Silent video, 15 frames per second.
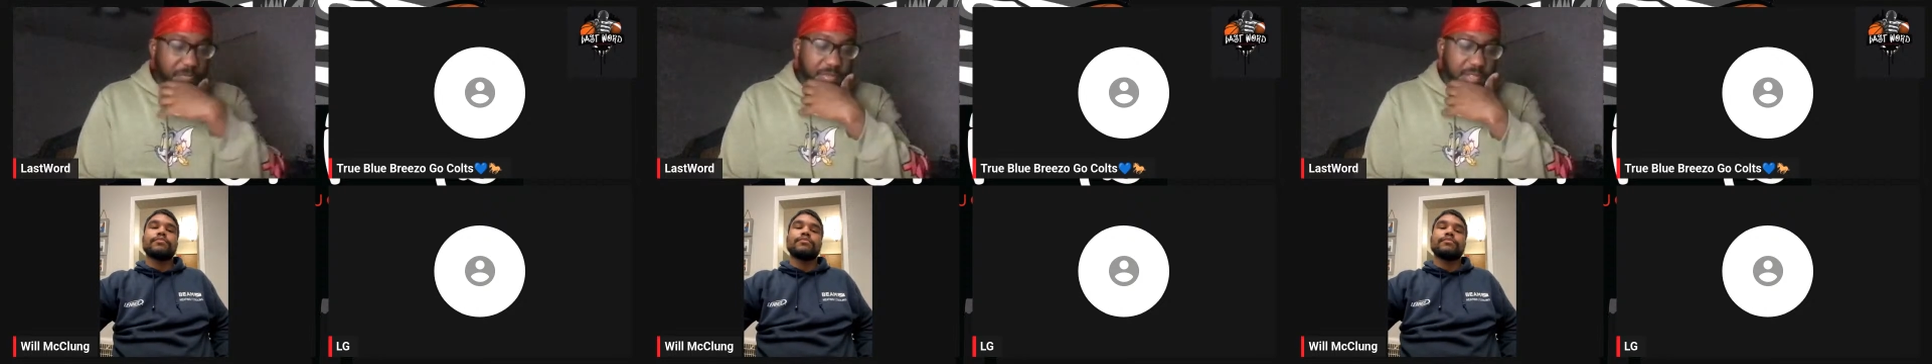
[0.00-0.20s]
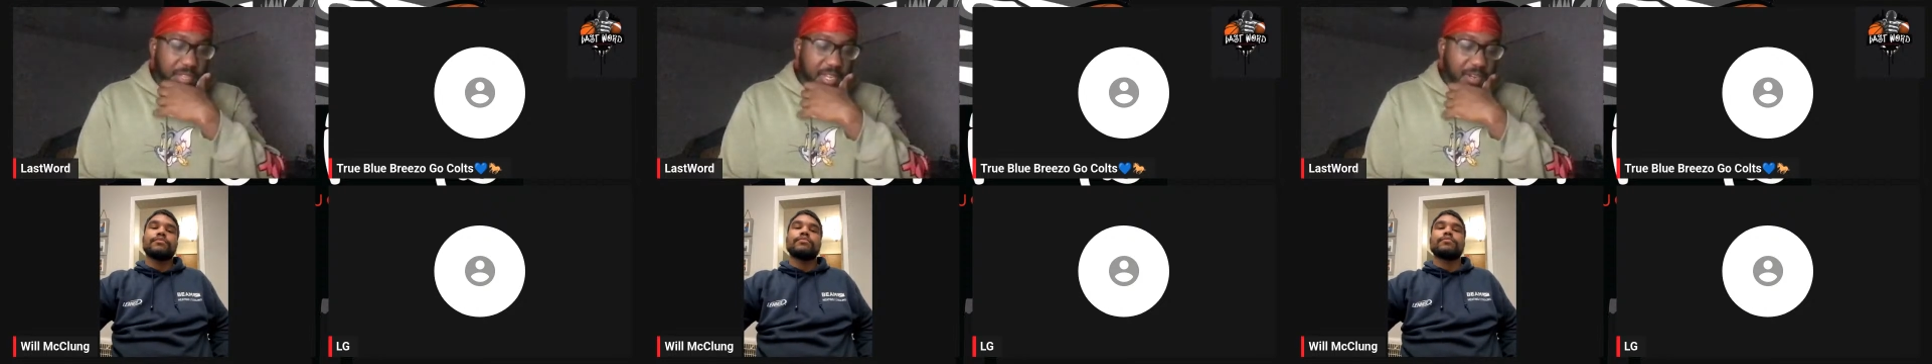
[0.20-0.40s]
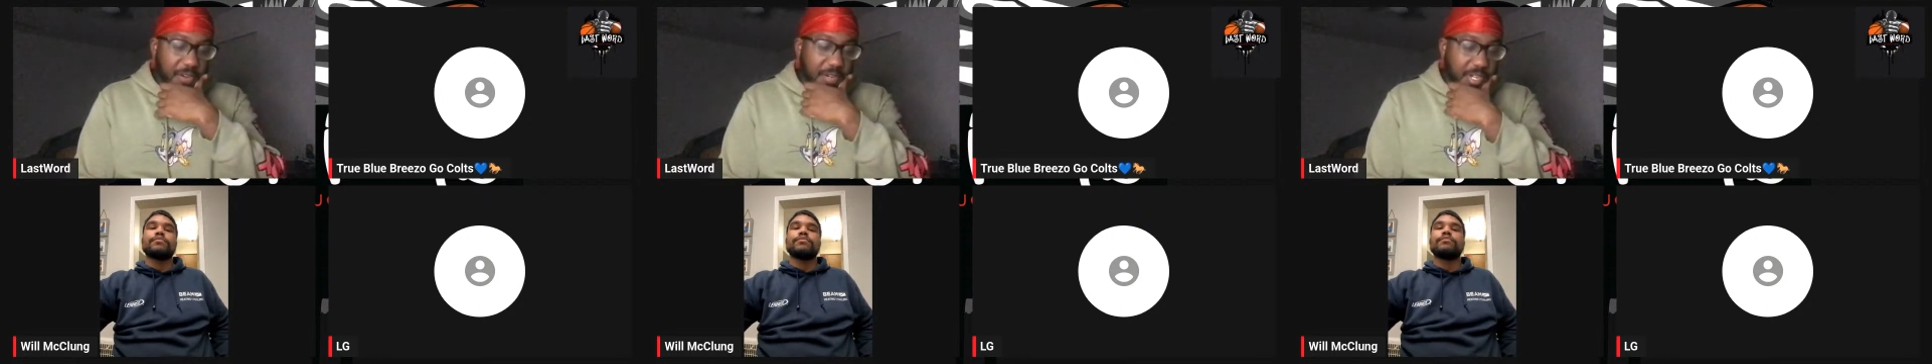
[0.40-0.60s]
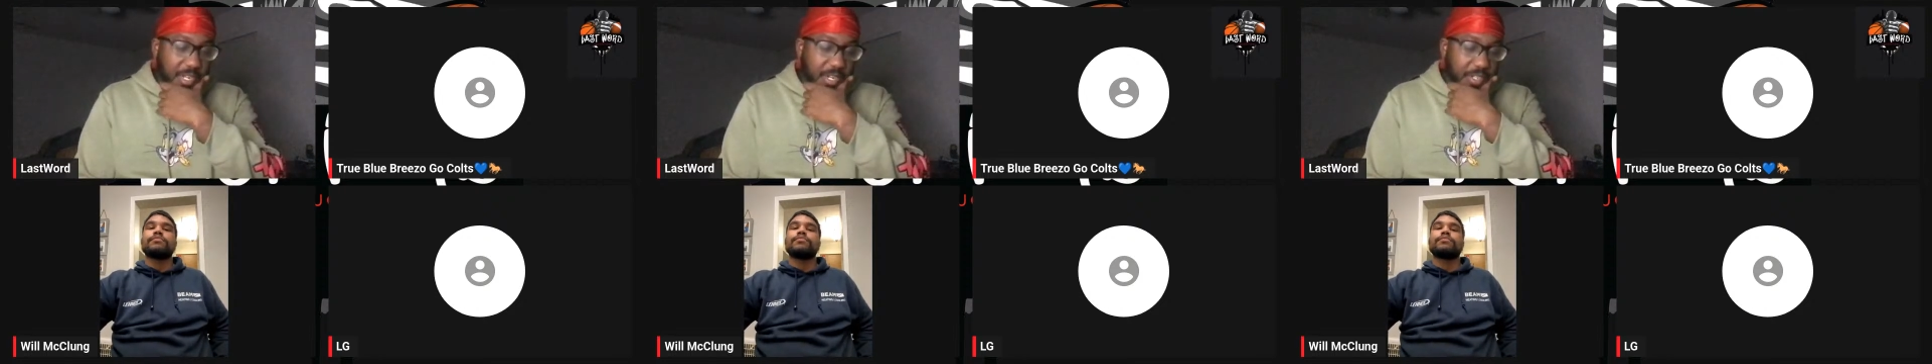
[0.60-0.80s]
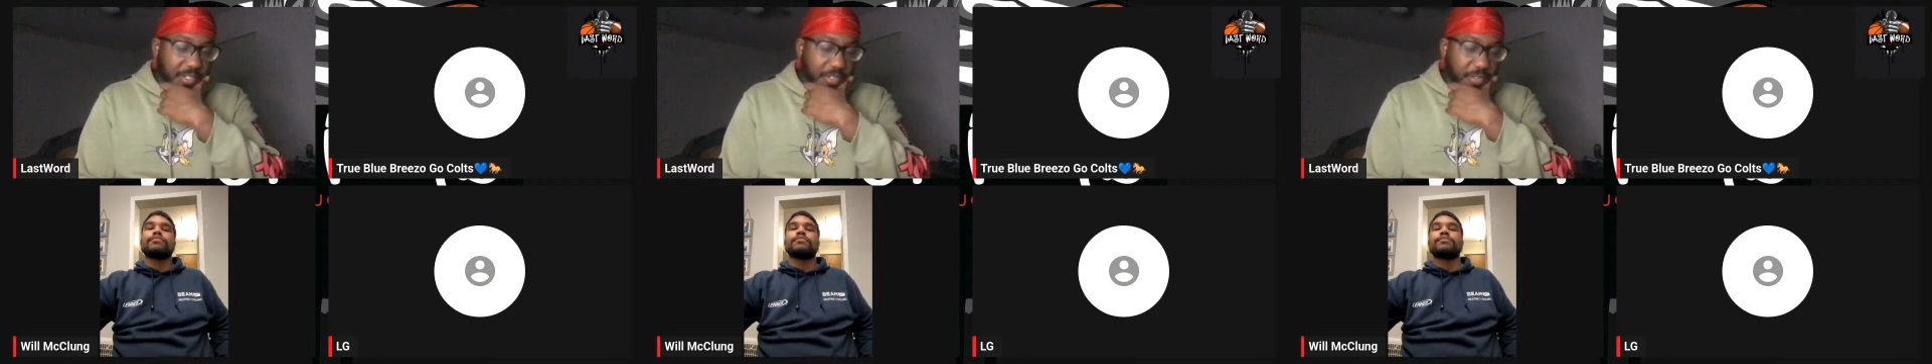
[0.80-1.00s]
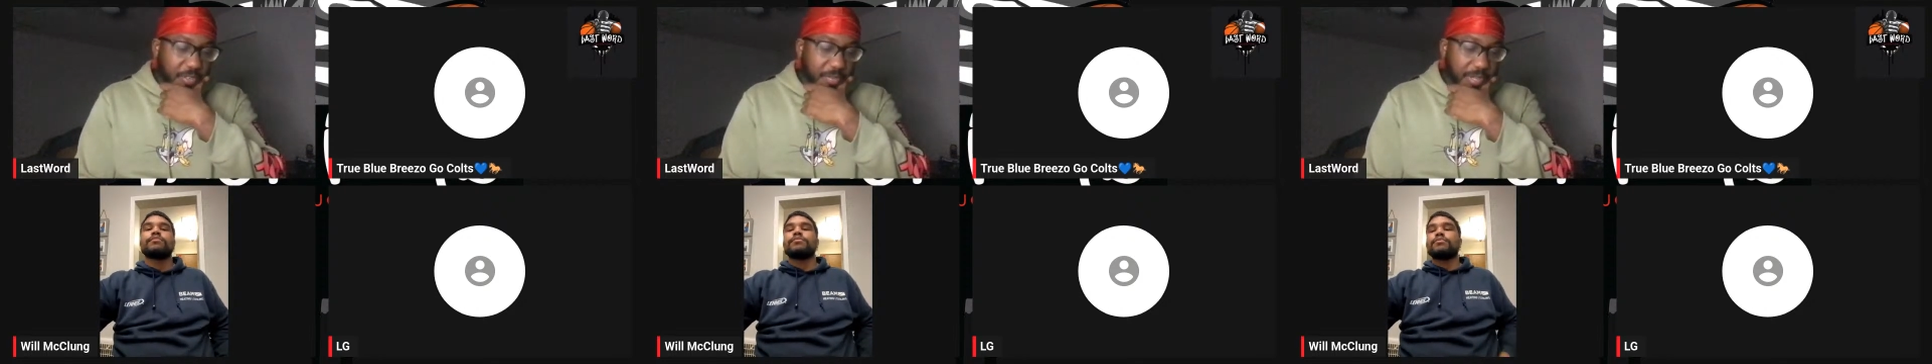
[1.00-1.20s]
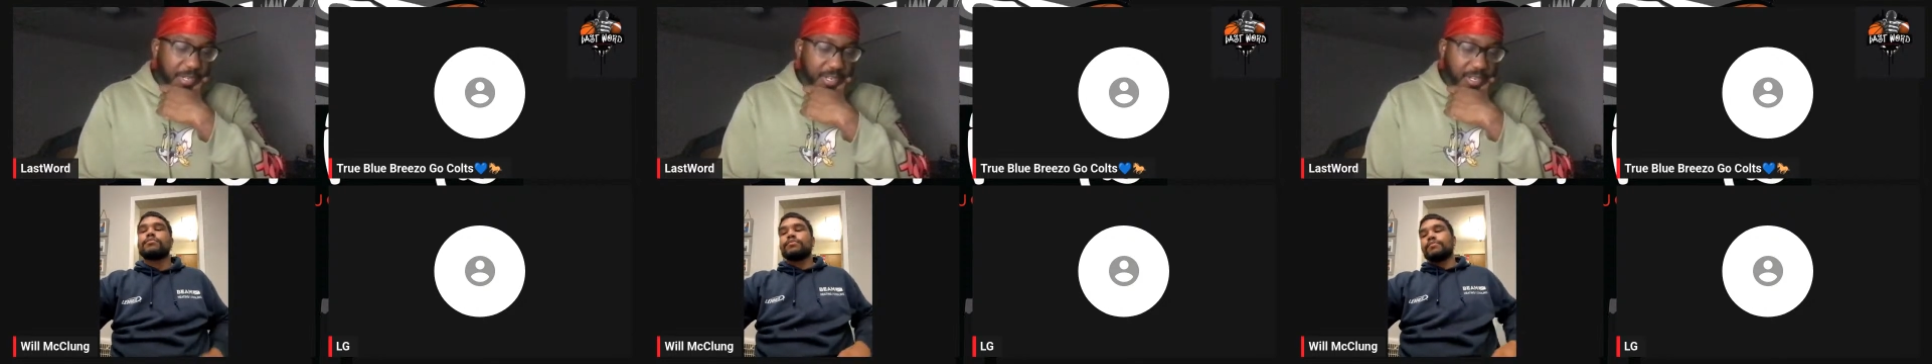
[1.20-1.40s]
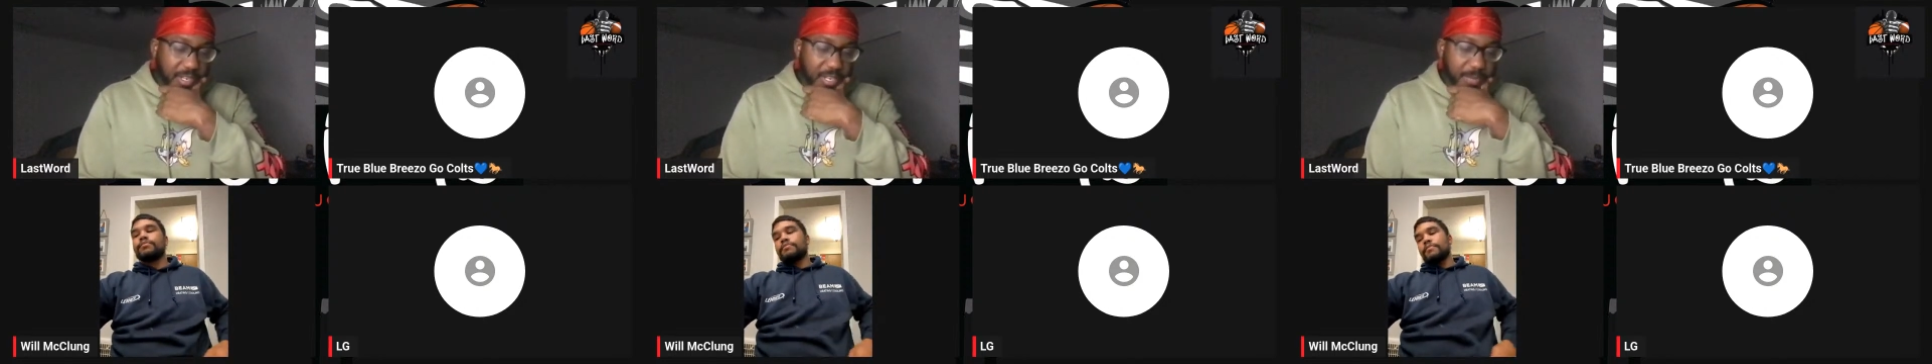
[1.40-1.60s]
thing I want to get into, man,
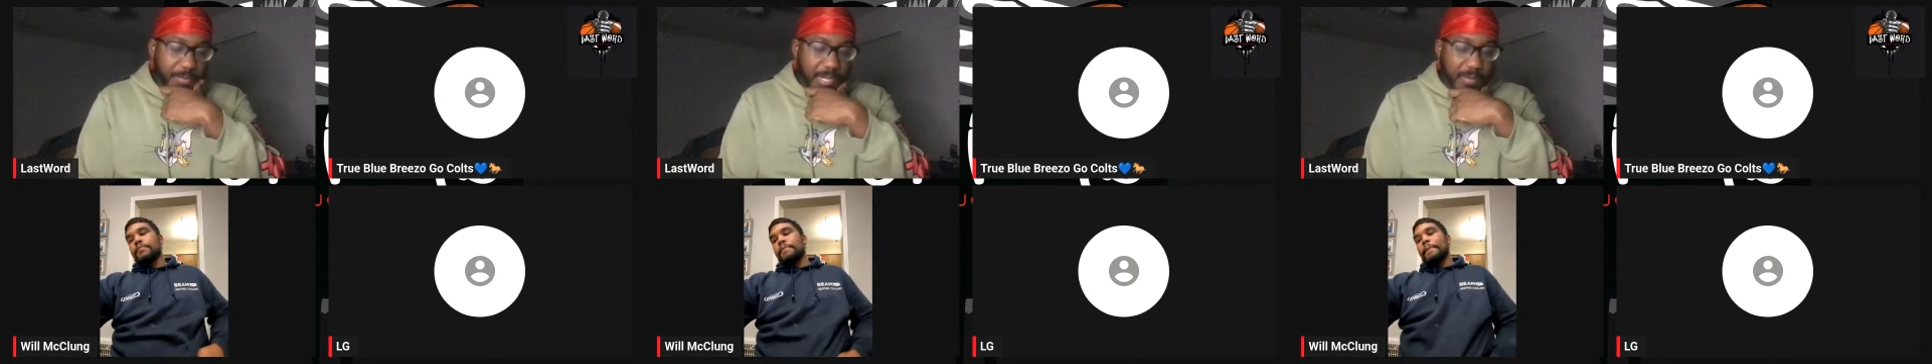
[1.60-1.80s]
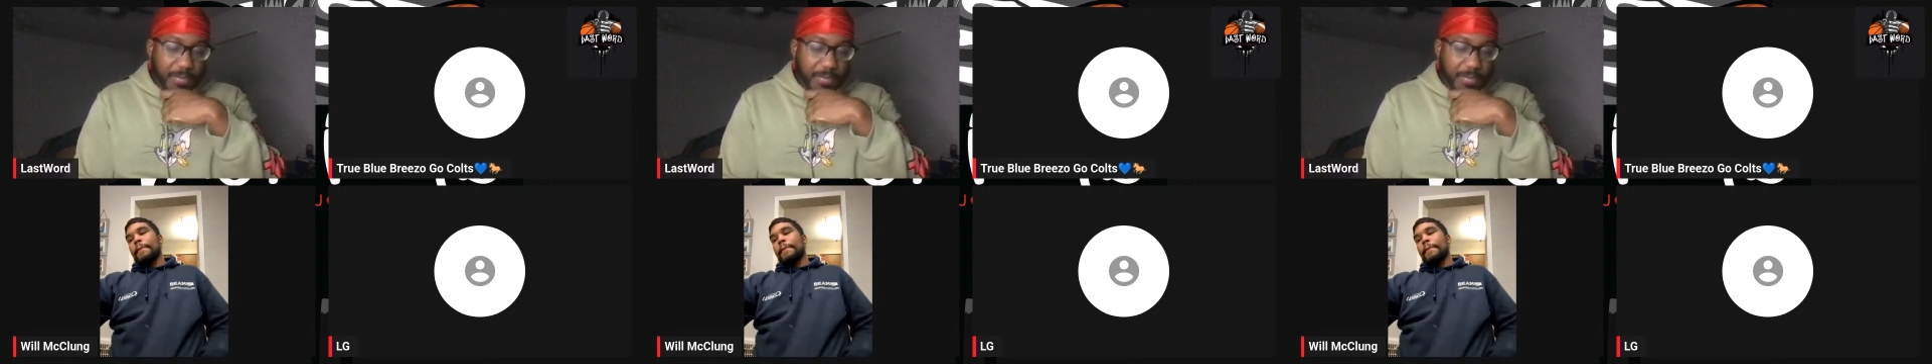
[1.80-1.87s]
the comeback